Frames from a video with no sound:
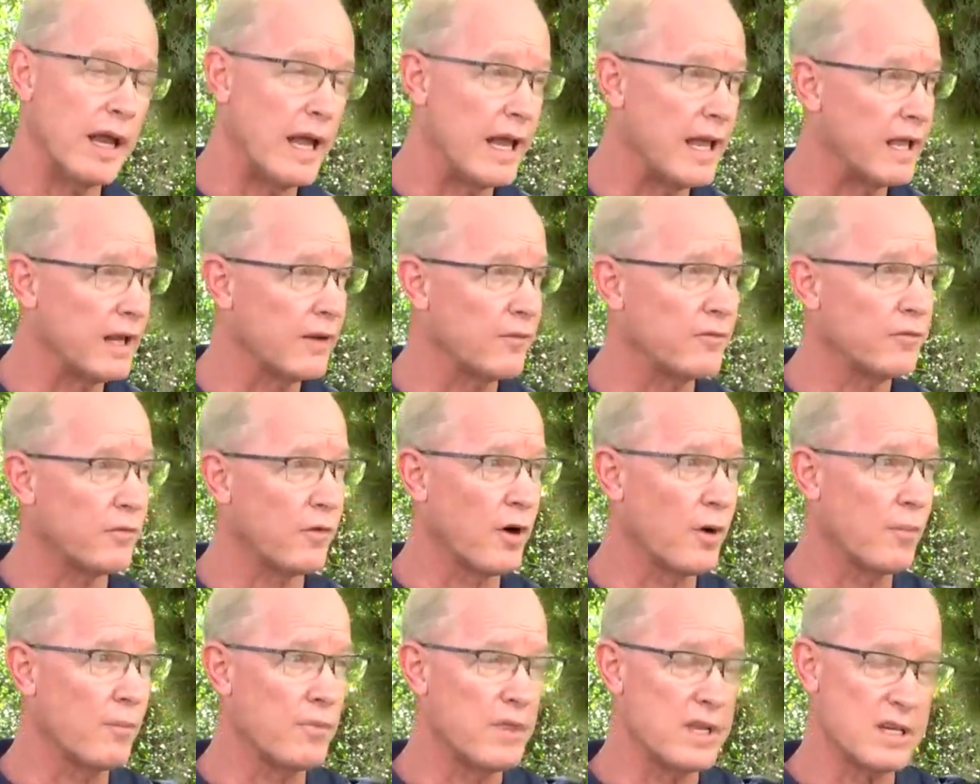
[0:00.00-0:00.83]
and
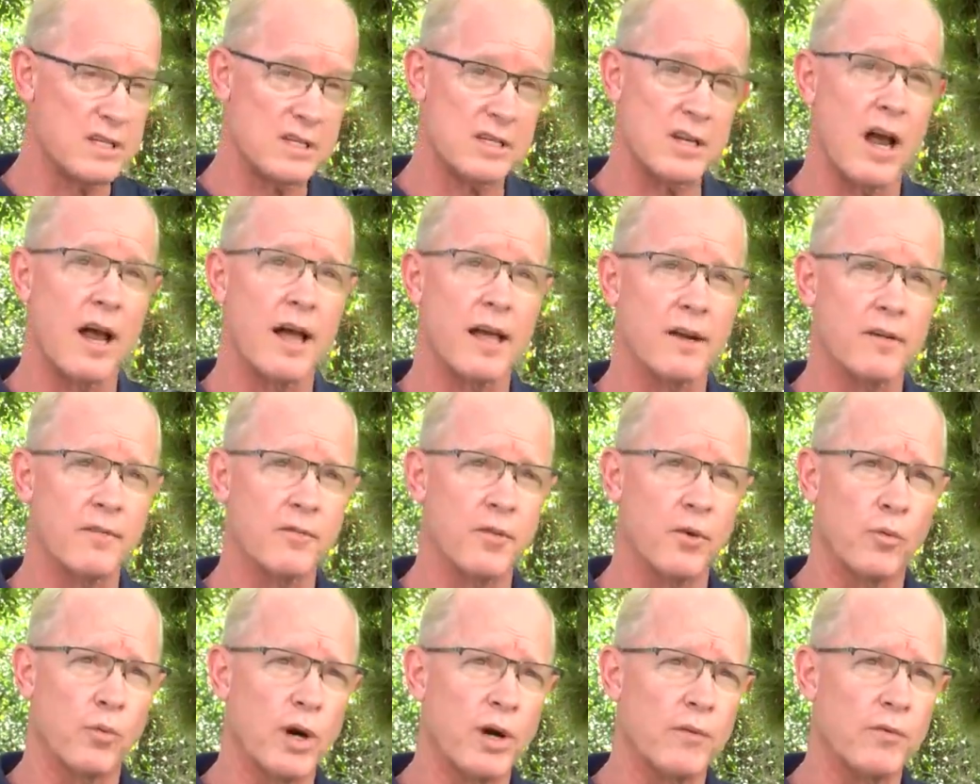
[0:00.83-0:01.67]
from this side
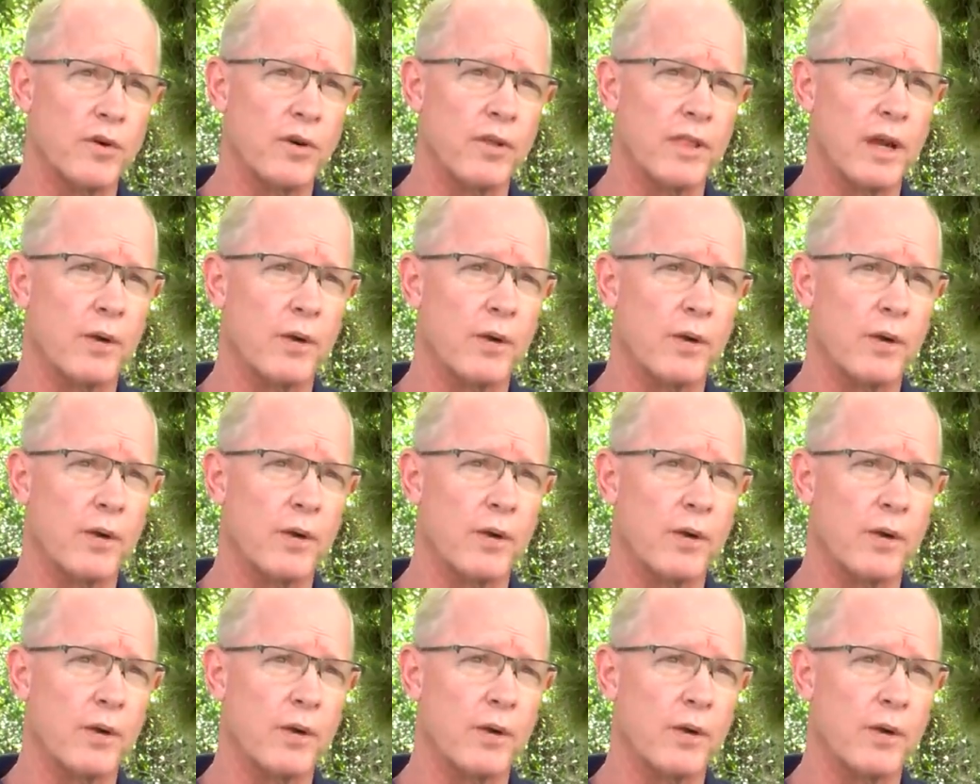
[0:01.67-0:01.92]
of the river,